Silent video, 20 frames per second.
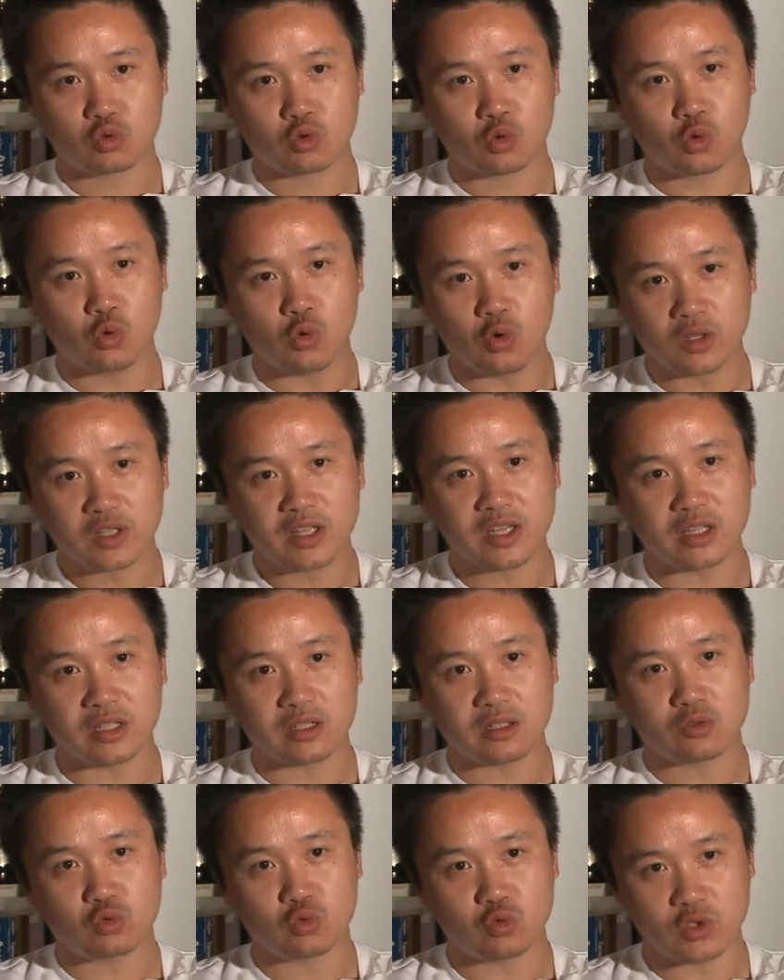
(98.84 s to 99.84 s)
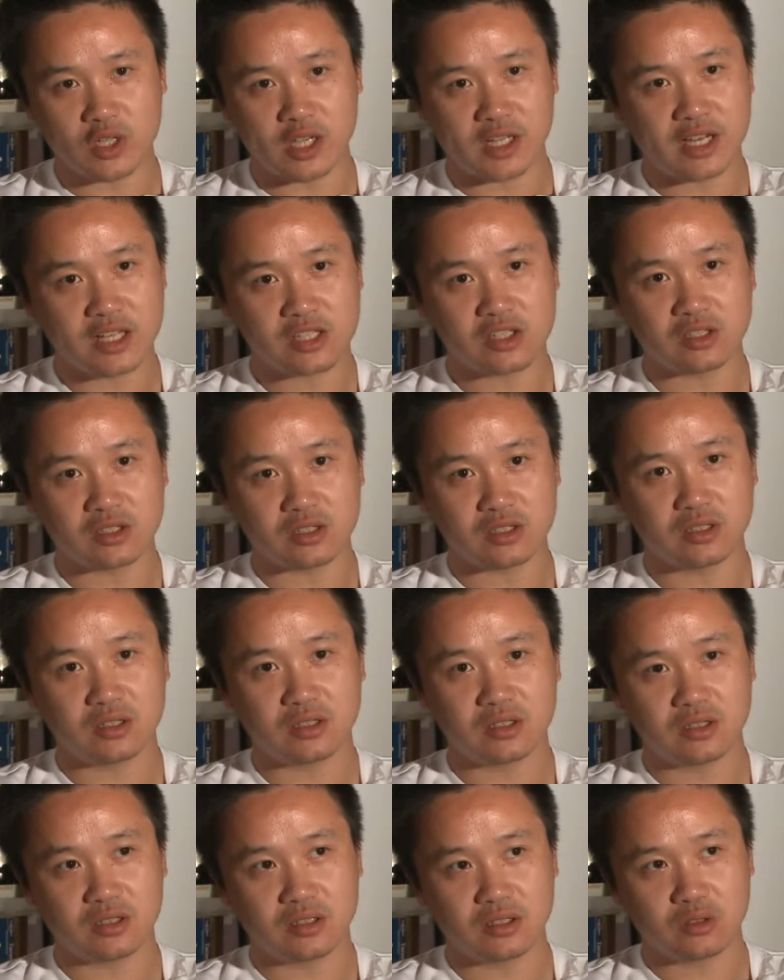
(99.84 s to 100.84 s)
In 2012, Chinese
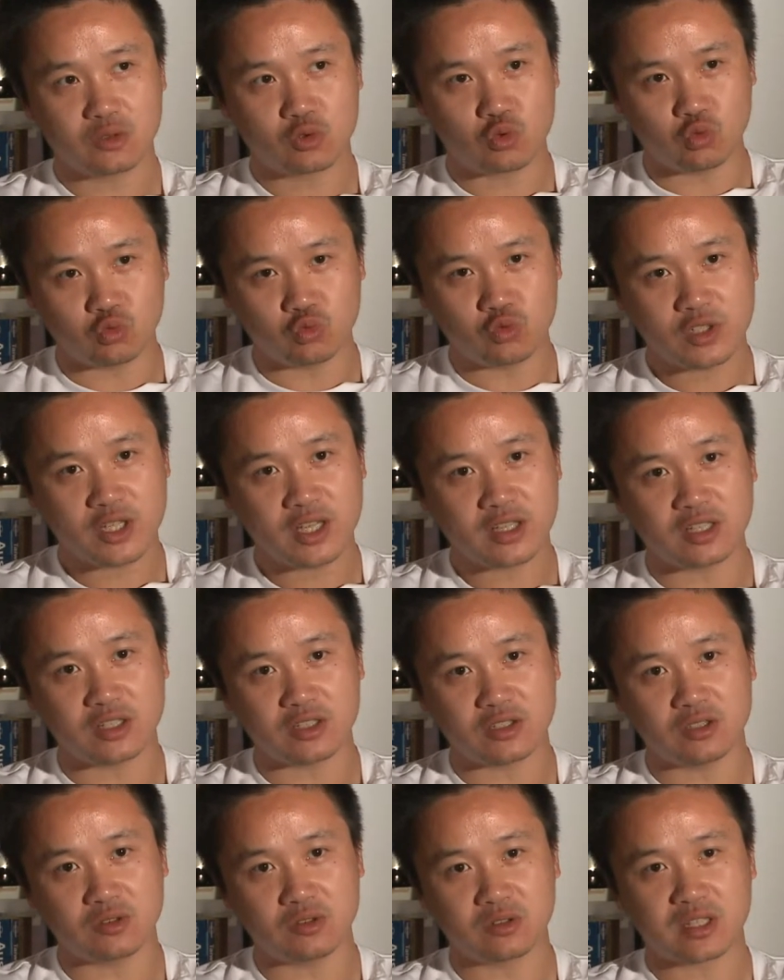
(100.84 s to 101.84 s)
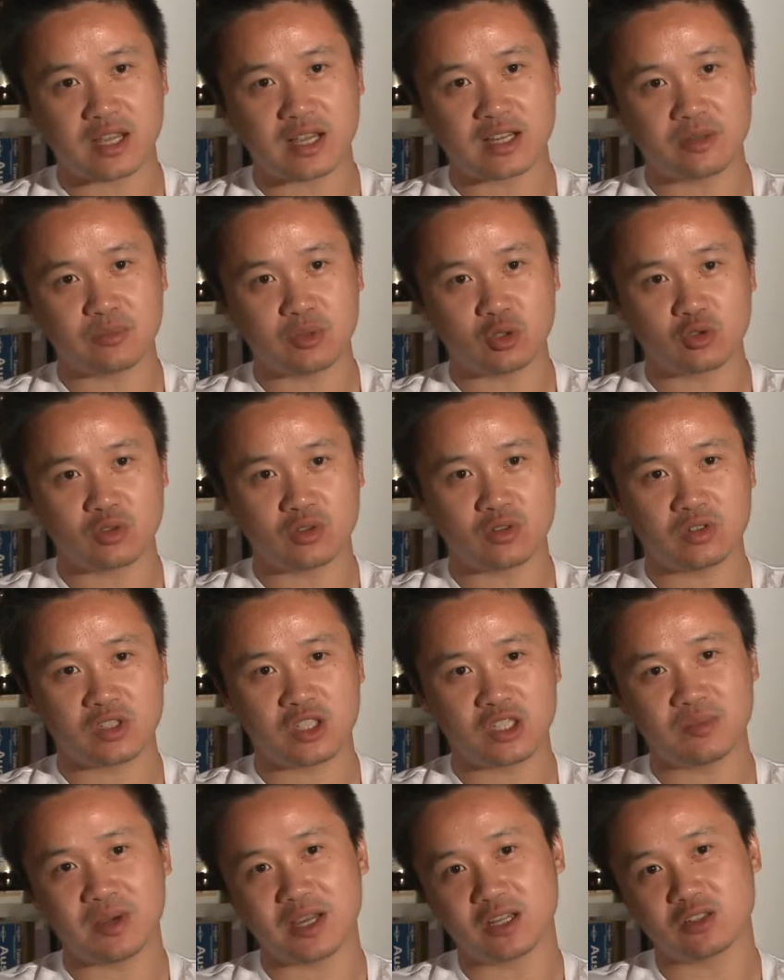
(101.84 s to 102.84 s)
started to make beer by themselves
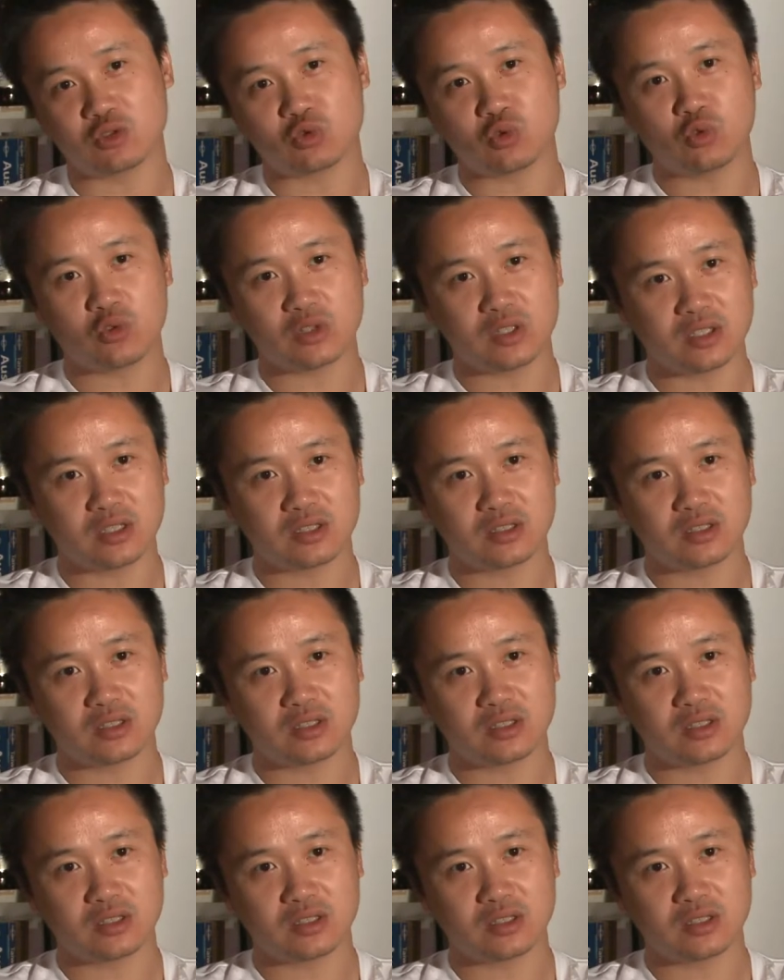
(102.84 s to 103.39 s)
gradually.